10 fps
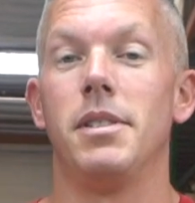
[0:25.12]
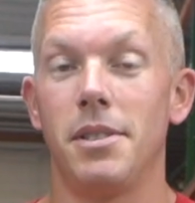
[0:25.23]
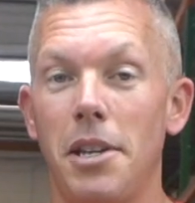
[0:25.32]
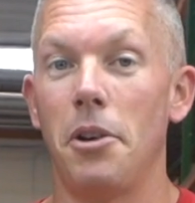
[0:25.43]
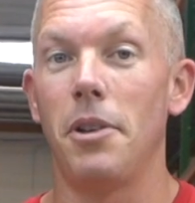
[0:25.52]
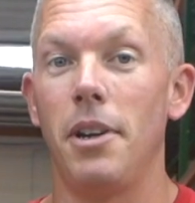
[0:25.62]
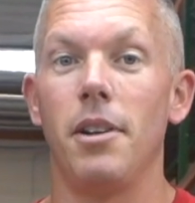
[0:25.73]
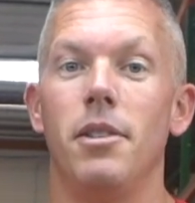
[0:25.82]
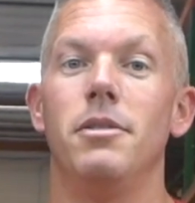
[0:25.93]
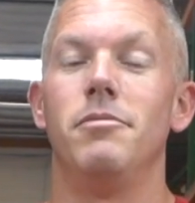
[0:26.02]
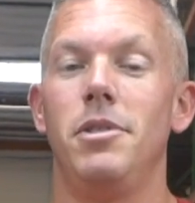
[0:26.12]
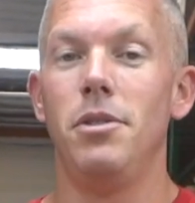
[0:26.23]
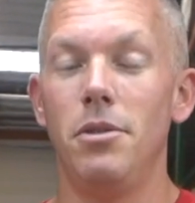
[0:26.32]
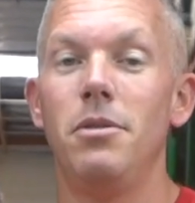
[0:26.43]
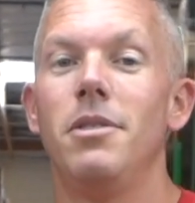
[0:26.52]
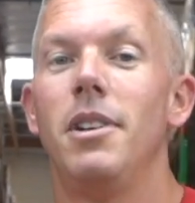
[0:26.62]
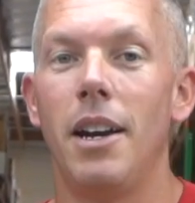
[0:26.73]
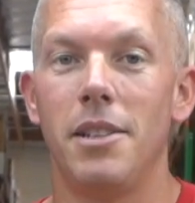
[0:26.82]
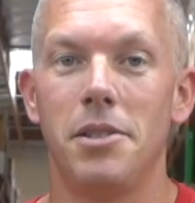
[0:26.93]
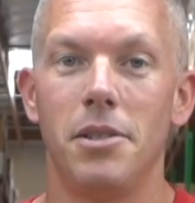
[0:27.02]
is how they go. You
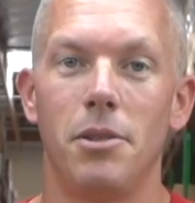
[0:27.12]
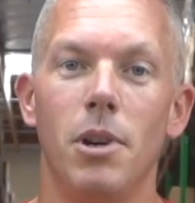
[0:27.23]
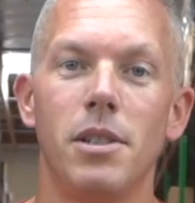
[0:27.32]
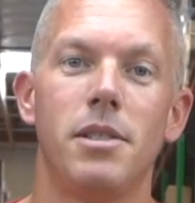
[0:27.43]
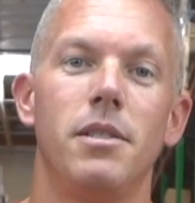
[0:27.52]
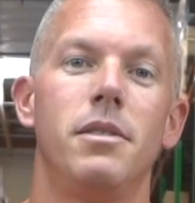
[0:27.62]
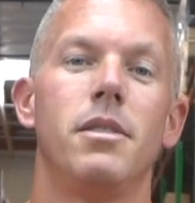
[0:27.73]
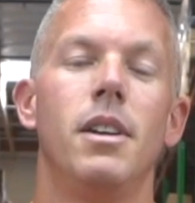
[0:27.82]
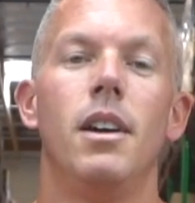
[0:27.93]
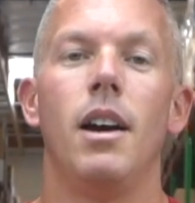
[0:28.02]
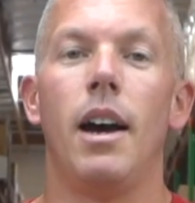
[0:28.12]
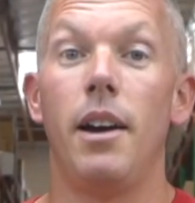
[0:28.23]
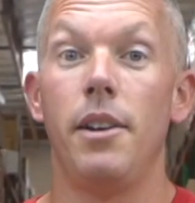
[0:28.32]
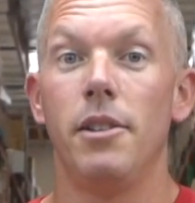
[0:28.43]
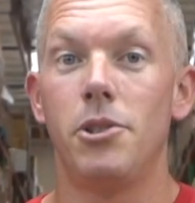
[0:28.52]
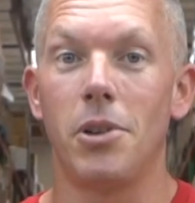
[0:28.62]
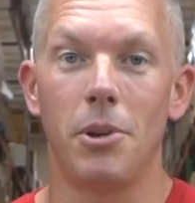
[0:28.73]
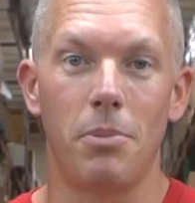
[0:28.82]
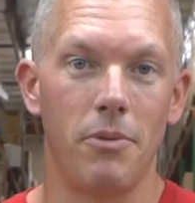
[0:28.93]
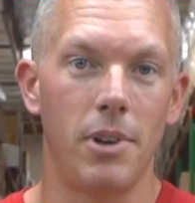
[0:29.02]
ask the questions, I try
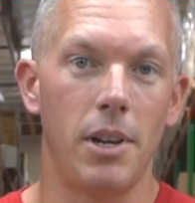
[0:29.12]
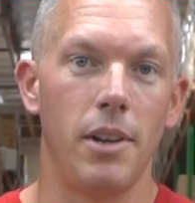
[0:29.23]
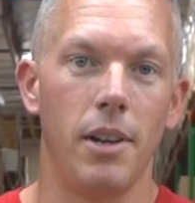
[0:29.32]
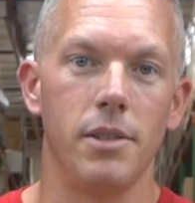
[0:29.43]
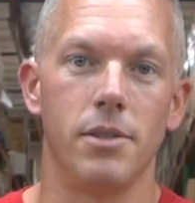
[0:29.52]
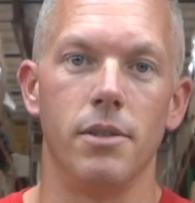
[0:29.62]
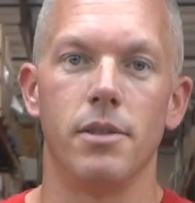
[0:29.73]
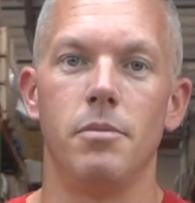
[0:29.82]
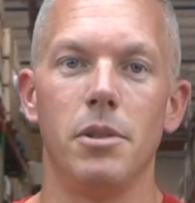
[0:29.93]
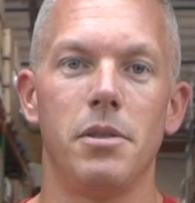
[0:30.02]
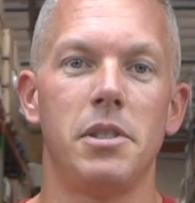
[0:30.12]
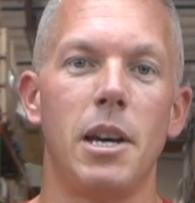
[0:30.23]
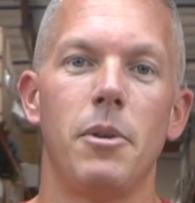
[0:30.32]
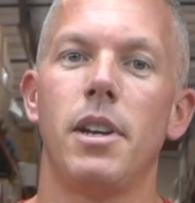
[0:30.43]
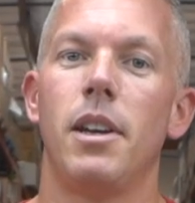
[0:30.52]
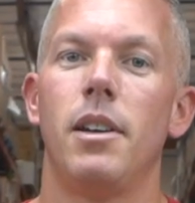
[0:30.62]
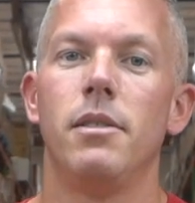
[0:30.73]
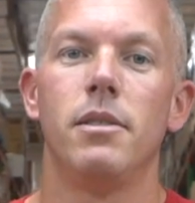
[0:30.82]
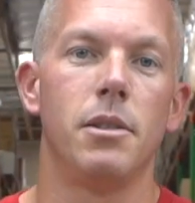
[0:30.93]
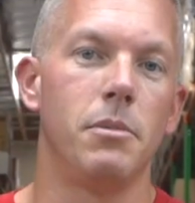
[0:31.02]
to provide the answers. Most of the time I can,
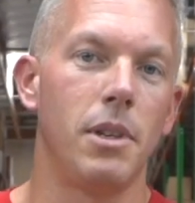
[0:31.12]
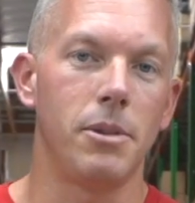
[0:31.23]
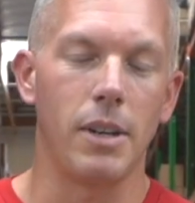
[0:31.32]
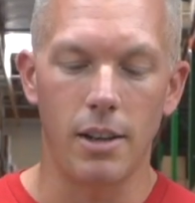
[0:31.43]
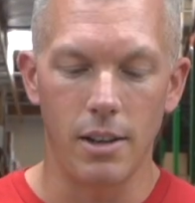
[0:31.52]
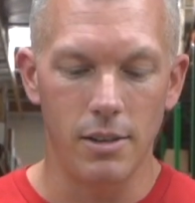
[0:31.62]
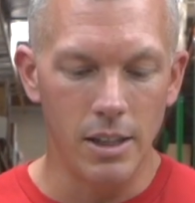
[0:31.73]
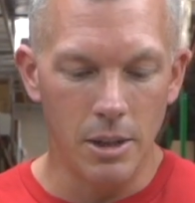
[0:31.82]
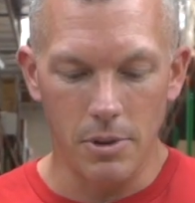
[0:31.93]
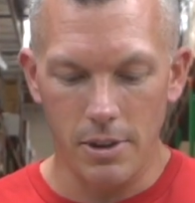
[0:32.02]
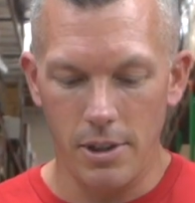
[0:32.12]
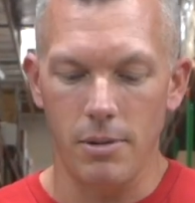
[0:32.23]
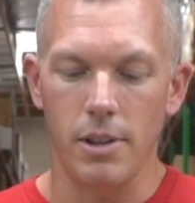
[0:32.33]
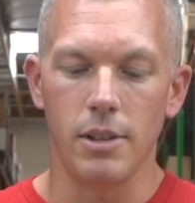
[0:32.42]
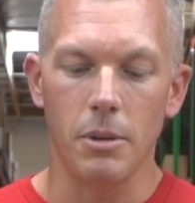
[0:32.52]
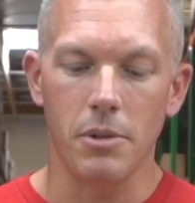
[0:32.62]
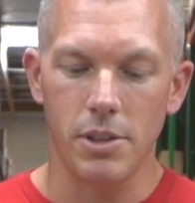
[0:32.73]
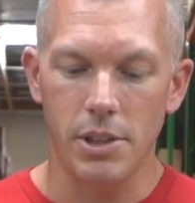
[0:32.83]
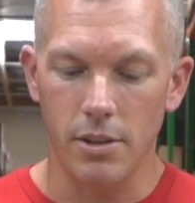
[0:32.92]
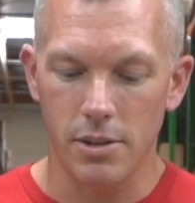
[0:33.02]
sometimes I can't. But anyway, I'm going to
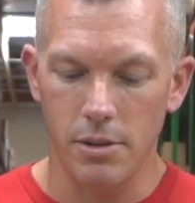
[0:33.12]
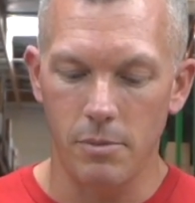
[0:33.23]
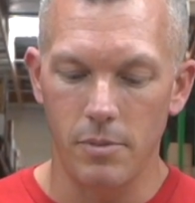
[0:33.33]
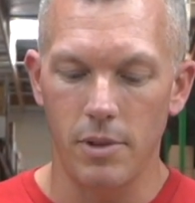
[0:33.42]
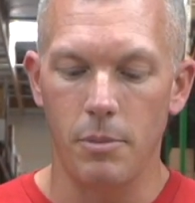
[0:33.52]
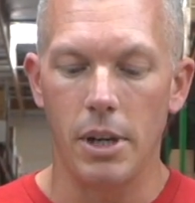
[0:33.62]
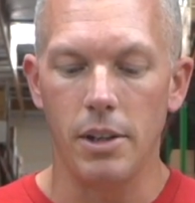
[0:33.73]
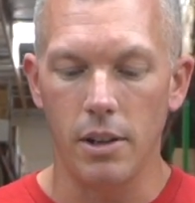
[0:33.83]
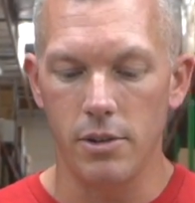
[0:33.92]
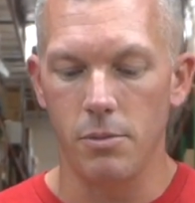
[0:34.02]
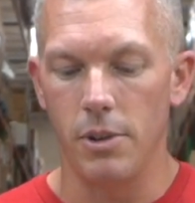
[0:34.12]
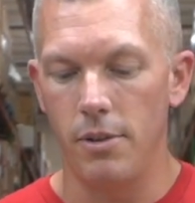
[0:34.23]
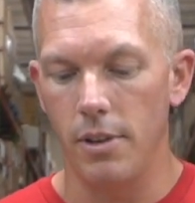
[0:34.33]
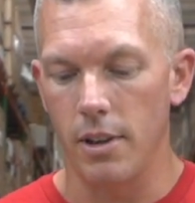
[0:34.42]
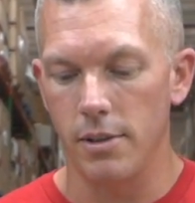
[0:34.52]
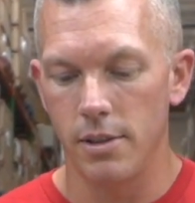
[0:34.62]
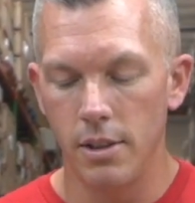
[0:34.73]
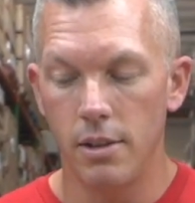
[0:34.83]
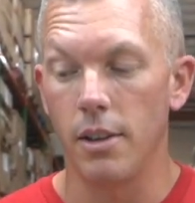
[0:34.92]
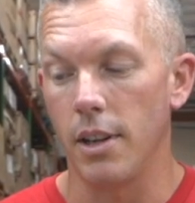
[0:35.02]
share some of my knowledge with you guys
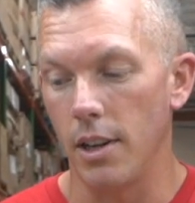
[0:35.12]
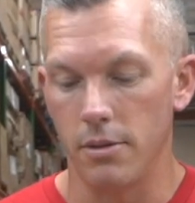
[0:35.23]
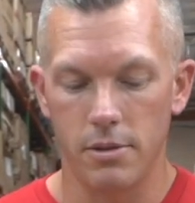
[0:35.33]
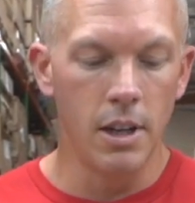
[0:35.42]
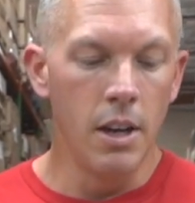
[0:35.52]
and gals.